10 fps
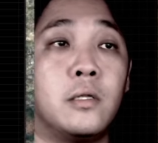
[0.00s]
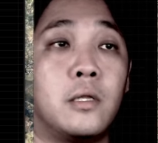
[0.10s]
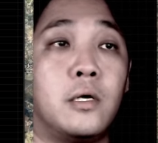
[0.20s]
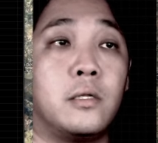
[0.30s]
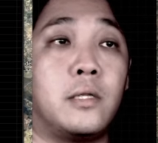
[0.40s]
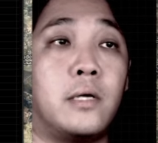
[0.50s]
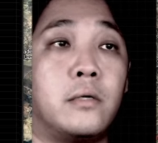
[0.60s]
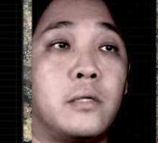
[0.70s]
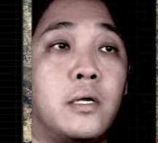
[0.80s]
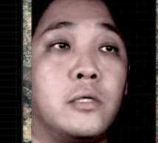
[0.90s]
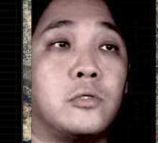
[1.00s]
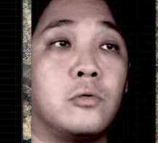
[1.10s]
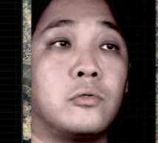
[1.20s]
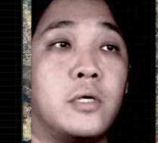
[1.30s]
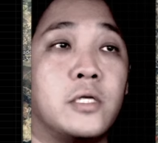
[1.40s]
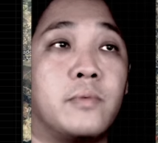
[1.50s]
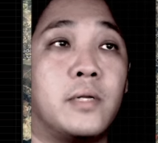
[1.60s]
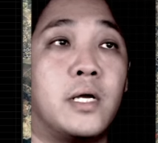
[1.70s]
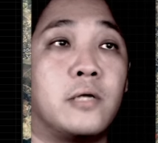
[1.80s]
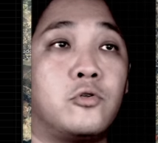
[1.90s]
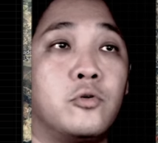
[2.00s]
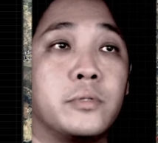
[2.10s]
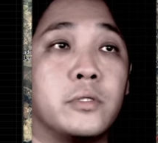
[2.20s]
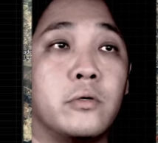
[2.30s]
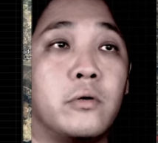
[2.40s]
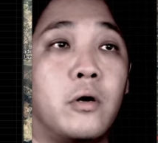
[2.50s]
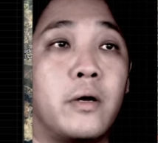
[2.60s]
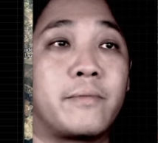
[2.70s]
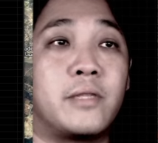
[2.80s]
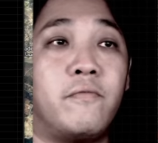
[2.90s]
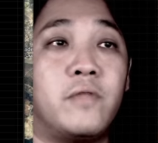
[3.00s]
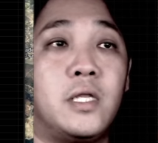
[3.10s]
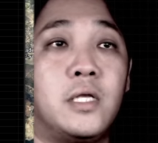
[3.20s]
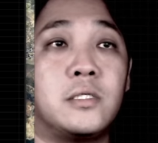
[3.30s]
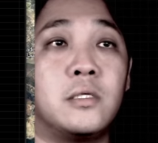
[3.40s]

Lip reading: There is also Hezbollah troops activities